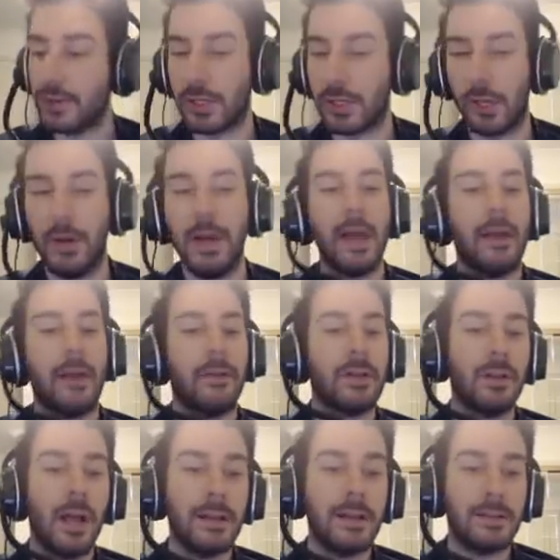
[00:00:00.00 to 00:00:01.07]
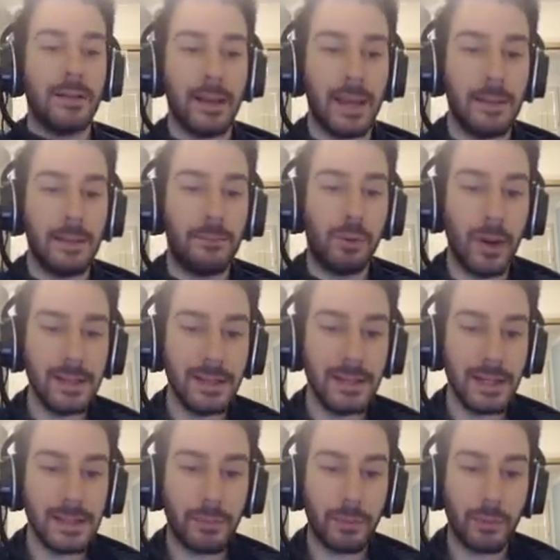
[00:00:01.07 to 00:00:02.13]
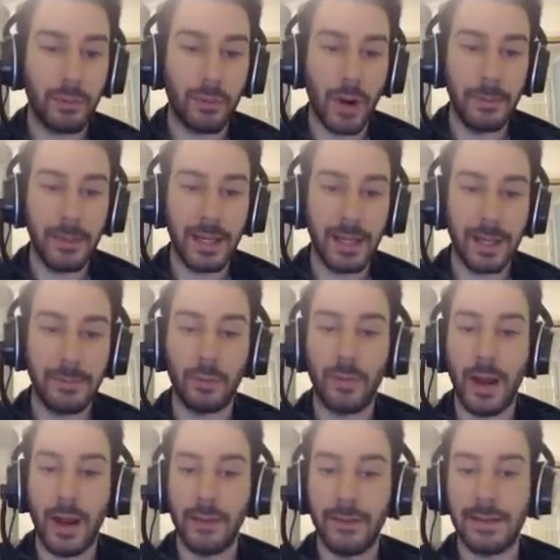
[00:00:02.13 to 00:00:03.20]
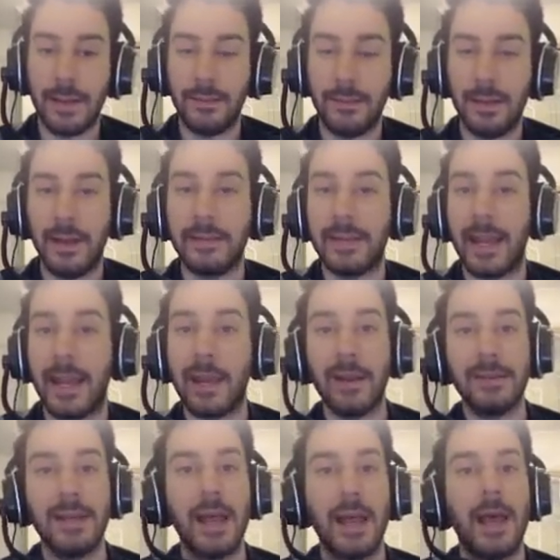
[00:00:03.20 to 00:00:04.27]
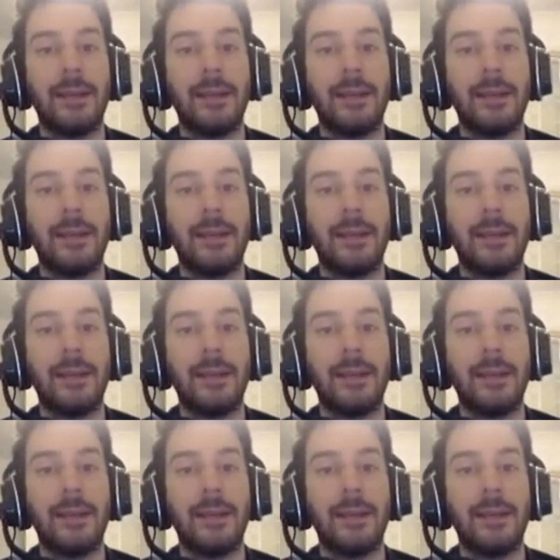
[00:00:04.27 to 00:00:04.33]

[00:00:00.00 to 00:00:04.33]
So there's a lot to that. Again, poison is probably going to be around the same DPS anyways.